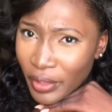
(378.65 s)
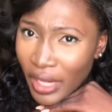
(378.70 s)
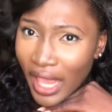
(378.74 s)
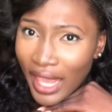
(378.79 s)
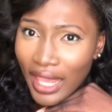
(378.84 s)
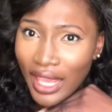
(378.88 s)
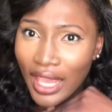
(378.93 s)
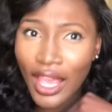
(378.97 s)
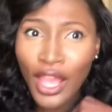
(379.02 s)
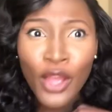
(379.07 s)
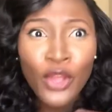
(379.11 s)

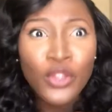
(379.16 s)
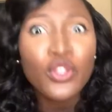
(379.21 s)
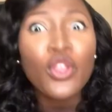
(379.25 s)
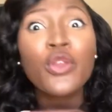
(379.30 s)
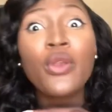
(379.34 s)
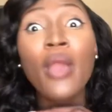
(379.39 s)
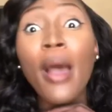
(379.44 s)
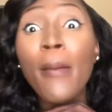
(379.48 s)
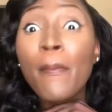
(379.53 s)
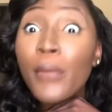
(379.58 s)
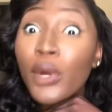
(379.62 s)
Like, so
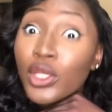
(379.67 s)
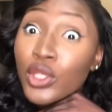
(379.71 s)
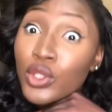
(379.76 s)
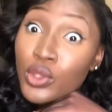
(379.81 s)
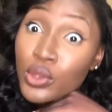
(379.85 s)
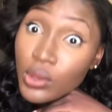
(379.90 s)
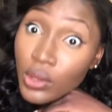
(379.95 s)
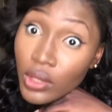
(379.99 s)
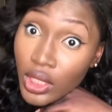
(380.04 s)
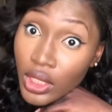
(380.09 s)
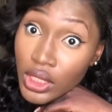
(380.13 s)
you have money
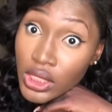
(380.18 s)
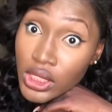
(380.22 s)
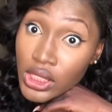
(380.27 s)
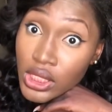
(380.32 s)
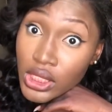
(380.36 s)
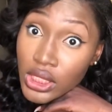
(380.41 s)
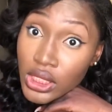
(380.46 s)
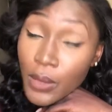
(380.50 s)
to eat,